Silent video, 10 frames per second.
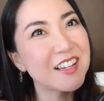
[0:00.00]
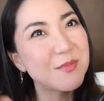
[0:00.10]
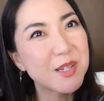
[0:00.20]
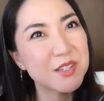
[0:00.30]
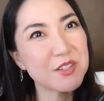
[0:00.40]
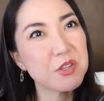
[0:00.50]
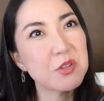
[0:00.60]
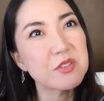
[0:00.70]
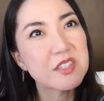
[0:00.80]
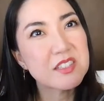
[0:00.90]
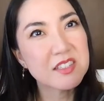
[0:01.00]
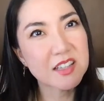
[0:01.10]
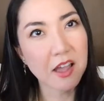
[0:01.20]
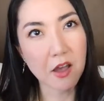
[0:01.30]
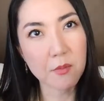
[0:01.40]
but good news is
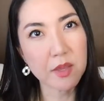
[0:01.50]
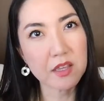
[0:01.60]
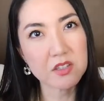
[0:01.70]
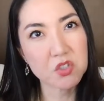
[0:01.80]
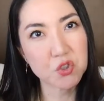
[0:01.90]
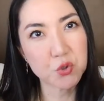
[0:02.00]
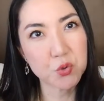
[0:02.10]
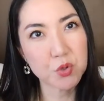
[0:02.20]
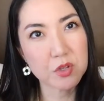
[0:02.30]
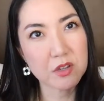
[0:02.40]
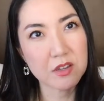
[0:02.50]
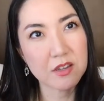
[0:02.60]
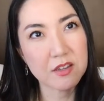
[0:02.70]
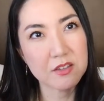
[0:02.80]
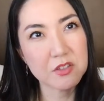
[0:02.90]
coming soon.
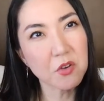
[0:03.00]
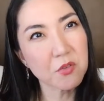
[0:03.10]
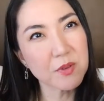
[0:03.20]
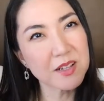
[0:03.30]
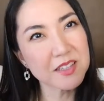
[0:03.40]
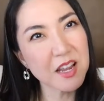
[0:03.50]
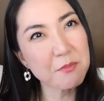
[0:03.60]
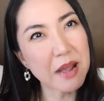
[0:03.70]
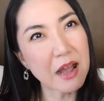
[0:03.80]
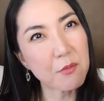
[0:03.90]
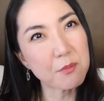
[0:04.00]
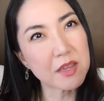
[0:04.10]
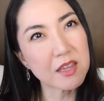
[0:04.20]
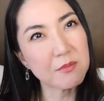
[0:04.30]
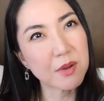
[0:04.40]
Not really about
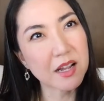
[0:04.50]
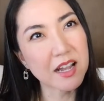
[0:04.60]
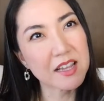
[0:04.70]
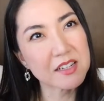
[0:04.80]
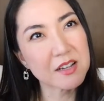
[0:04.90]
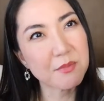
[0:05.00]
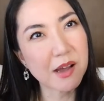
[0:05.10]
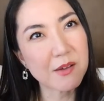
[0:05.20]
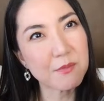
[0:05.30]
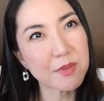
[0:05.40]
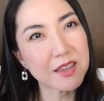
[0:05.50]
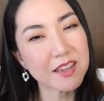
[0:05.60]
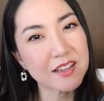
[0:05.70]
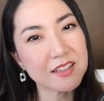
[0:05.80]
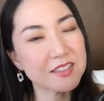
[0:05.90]
me, but kind of about
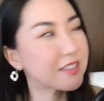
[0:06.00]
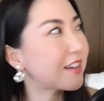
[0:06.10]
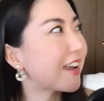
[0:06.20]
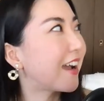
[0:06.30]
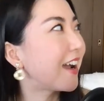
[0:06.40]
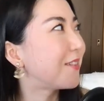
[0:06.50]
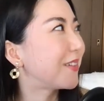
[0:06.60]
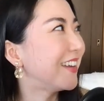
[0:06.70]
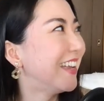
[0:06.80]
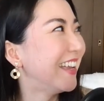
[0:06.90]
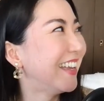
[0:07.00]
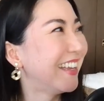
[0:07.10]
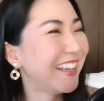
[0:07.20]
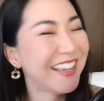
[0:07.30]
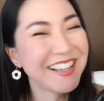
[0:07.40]
me. It's gonna
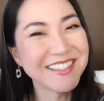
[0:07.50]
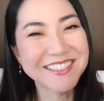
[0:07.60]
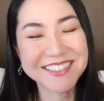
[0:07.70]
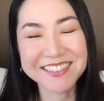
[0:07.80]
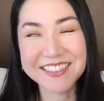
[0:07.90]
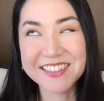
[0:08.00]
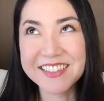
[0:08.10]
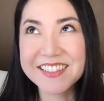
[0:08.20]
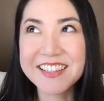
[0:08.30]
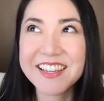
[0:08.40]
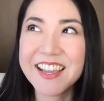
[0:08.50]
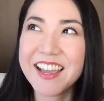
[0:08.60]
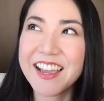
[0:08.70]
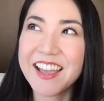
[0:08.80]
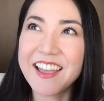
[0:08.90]
happen soon.
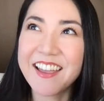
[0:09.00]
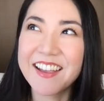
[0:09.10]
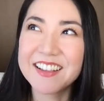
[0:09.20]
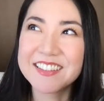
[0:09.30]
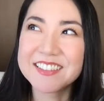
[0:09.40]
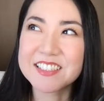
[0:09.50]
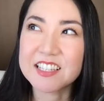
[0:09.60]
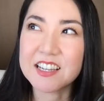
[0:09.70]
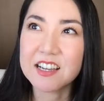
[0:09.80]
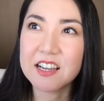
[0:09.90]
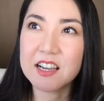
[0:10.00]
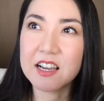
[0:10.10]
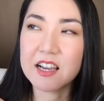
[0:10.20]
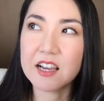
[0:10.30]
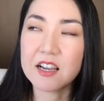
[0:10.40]
And
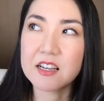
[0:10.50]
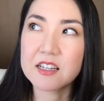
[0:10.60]
yeah,